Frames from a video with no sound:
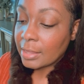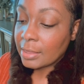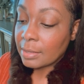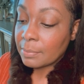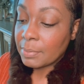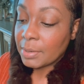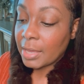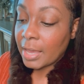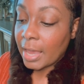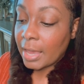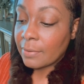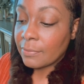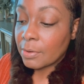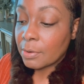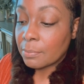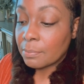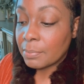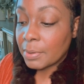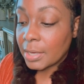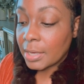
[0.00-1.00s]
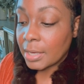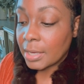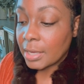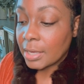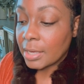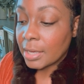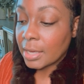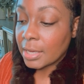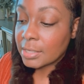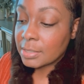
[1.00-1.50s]
the behavior
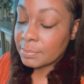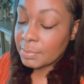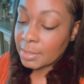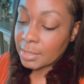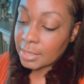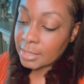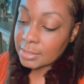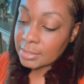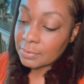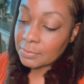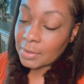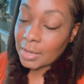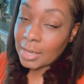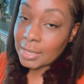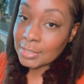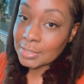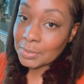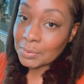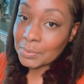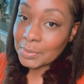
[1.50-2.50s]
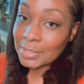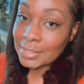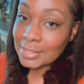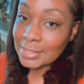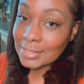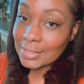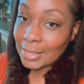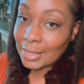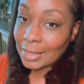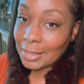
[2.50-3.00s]
B is because of consequence
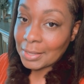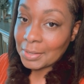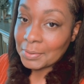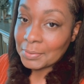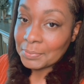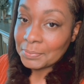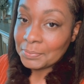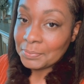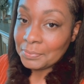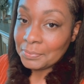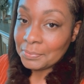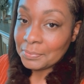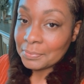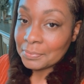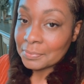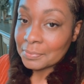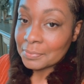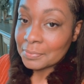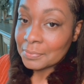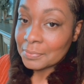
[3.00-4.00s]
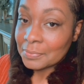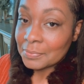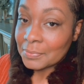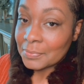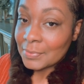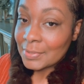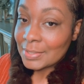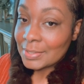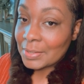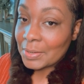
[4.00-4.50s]
C.
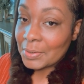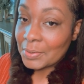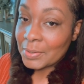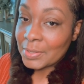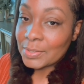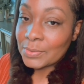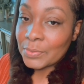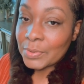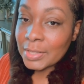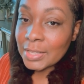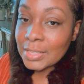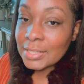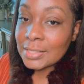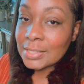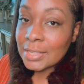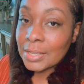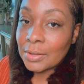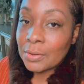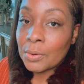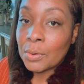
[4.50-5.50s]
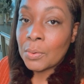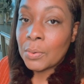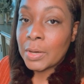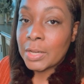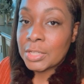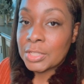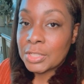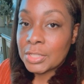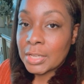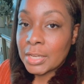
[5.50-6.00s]
So it's really still
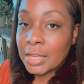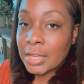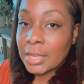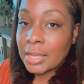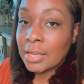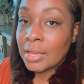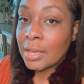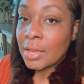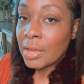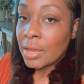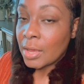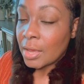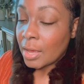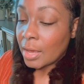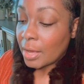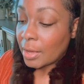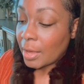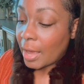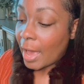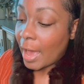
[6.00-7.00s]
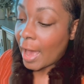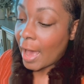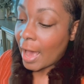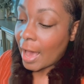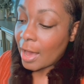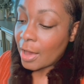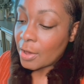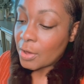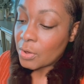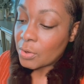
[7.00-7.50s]
questioning
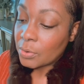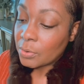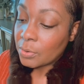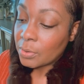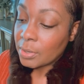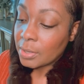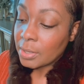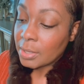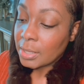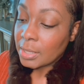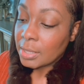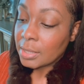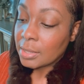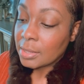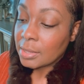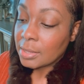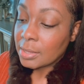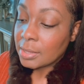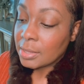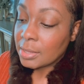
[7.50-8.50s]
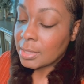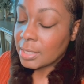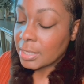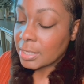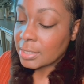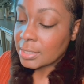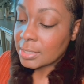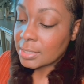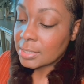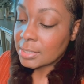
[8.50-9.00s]
how
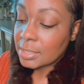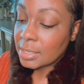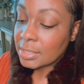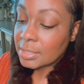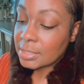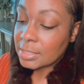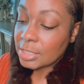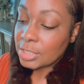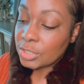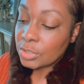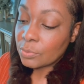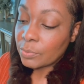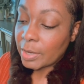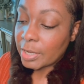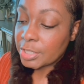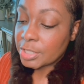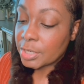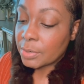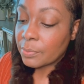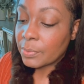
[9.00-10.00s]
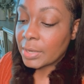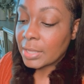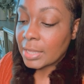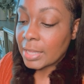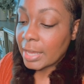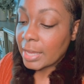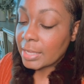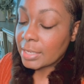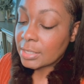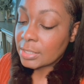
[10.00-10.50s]
this situation
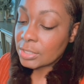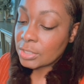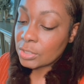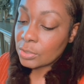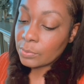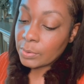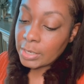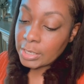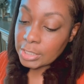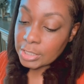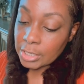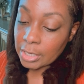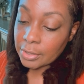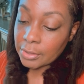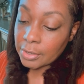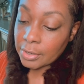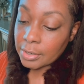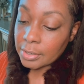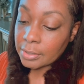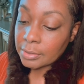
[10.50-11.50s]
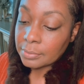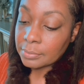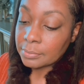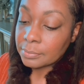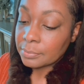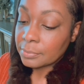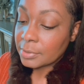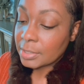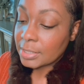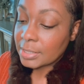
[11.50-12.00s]
relate to each other.
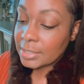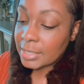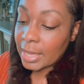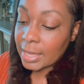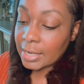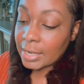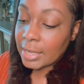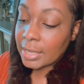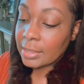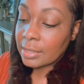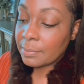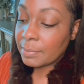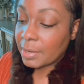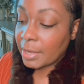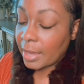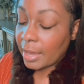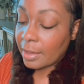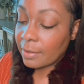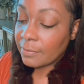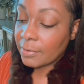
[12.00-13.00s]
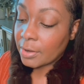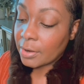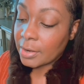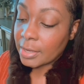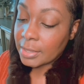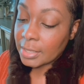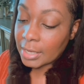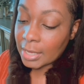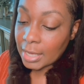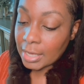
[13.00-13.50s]
The setting, the behavior,
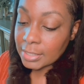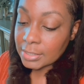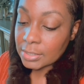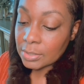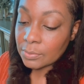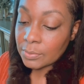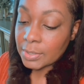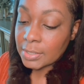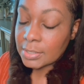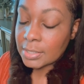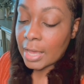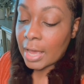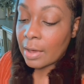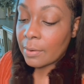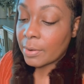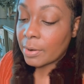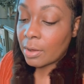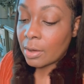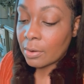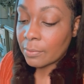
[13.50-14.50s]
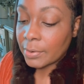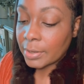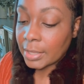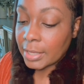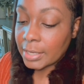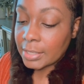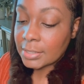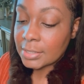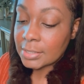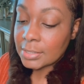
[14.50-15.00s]
and the consequence, how it all
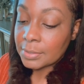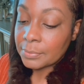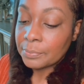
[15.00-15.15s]
relates.